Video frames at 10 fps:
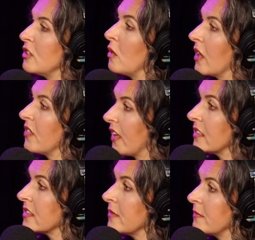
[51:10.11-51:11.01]
do hard
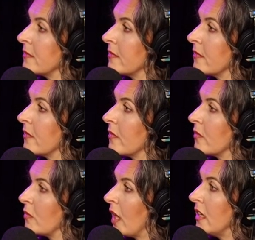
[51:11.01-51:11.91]
things. Yeah.
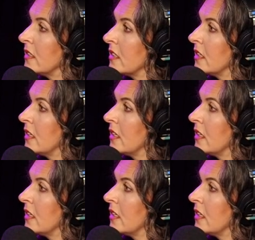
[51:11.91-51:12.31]
Right.